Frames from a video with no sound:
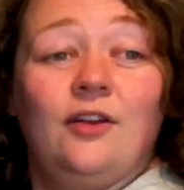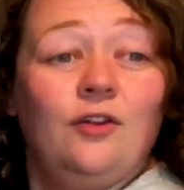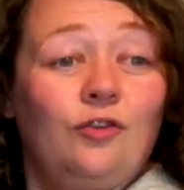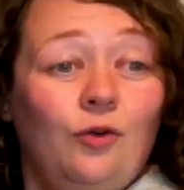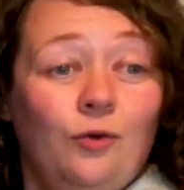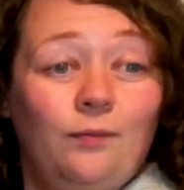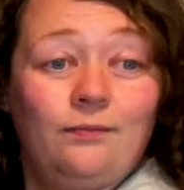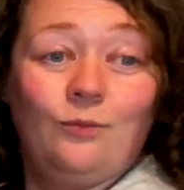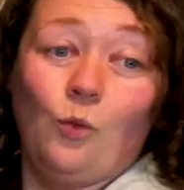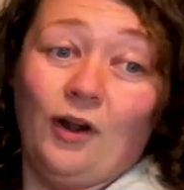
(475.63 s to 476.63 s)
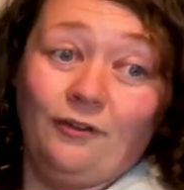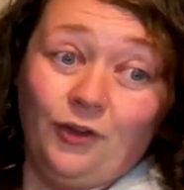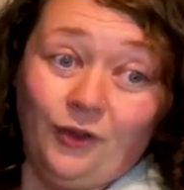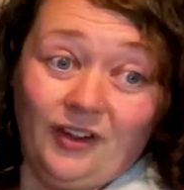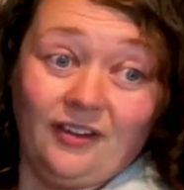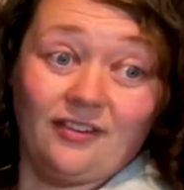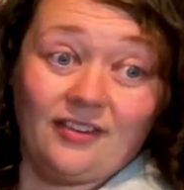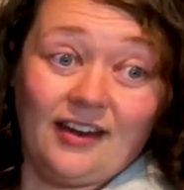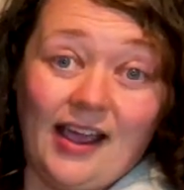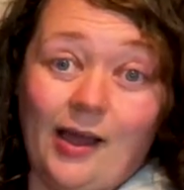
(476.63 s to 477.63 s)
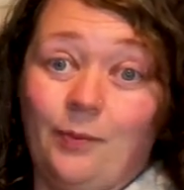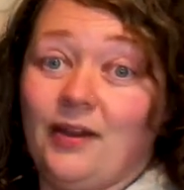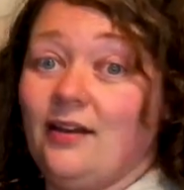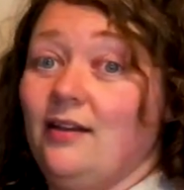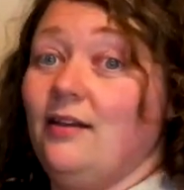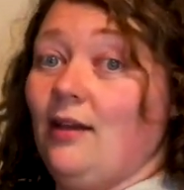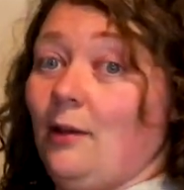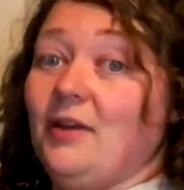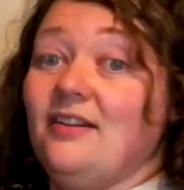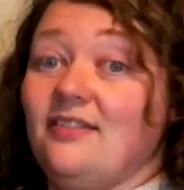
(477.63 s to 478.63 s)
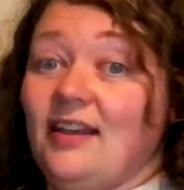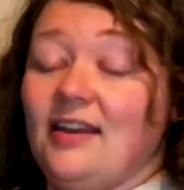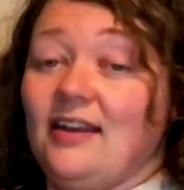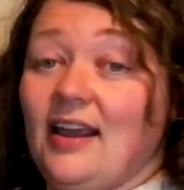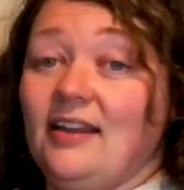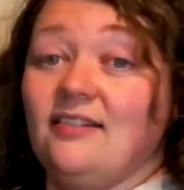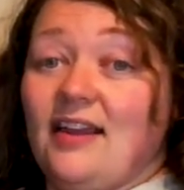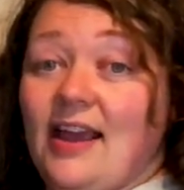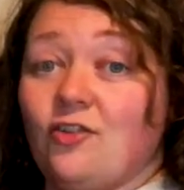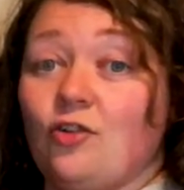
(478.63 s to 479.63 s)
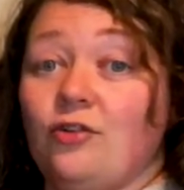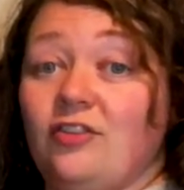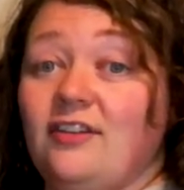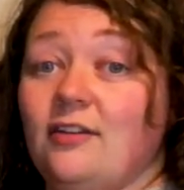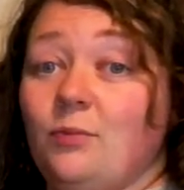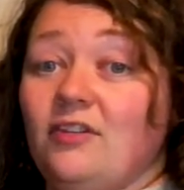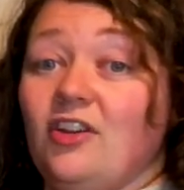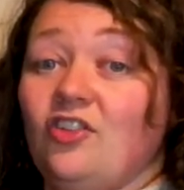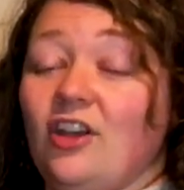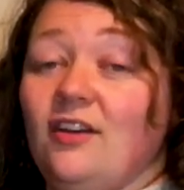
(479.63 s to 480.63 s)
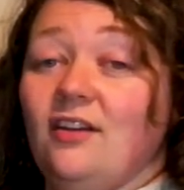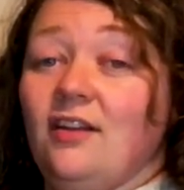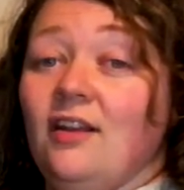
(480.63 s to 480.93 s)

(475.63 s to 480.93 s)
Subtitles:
So, one of two things is going to happen. I'm going to stay in a nice natural seated position,